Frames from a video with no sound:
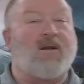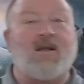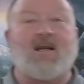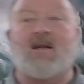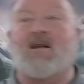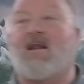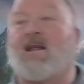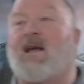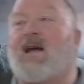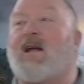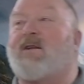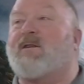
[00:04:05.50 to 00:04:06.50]
to the end of the
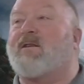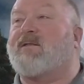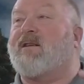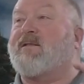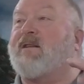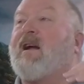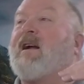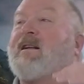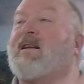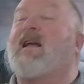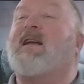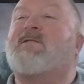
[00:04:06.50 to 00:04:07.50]
age. It's this
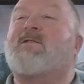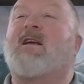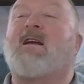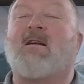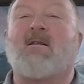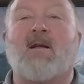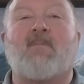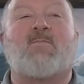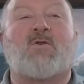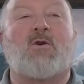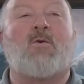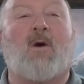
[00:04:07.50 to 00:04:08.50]
teaching them
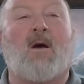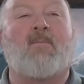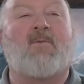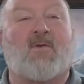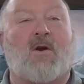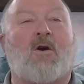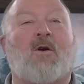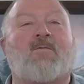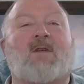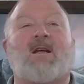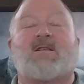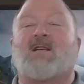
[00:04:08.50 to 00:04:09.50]
to observe,
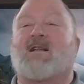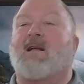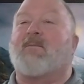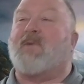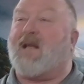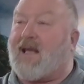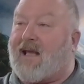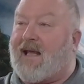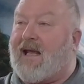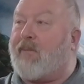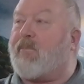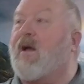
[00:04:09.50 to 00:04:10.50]
teaching them to
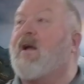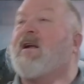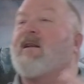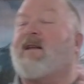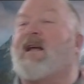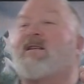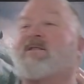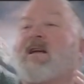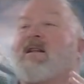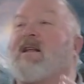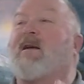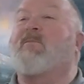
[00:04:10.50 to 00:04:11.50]
keep,
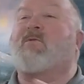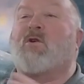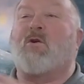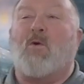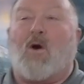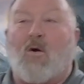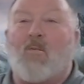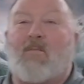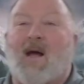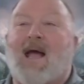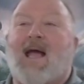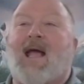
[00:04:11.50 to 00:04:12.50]
teaching them to
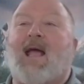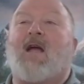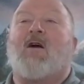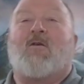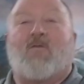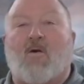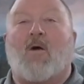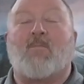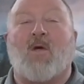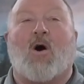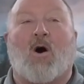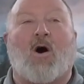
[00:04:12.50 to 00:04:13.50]
obey from
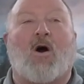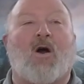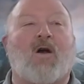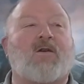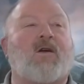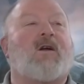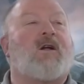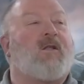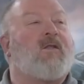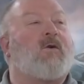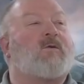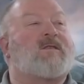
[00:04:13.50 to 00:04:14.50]
the heart
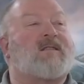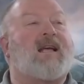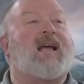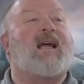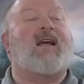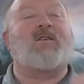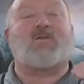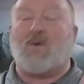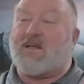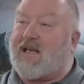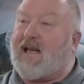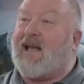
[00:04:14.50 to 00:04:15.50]
those things
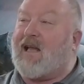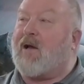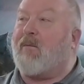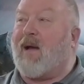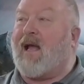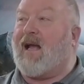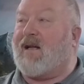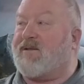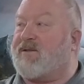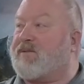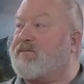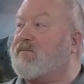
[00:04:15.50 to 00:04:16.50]
which he
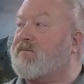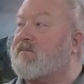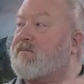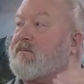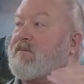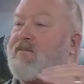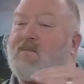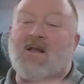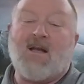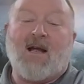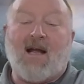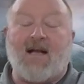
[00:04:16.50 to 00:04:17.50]
commands.
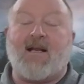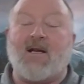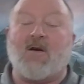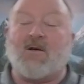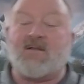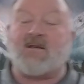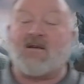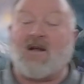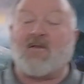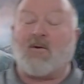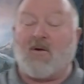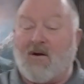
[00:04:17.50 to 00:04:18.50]
And here is
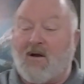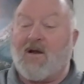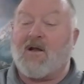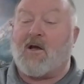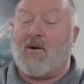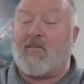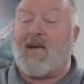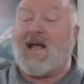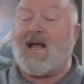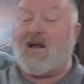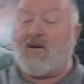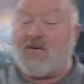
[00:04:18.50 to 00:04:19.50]
another
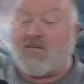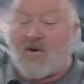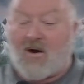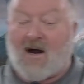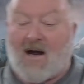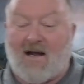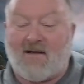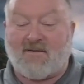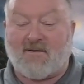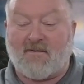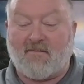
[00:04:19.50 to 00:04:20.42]
command of Christ.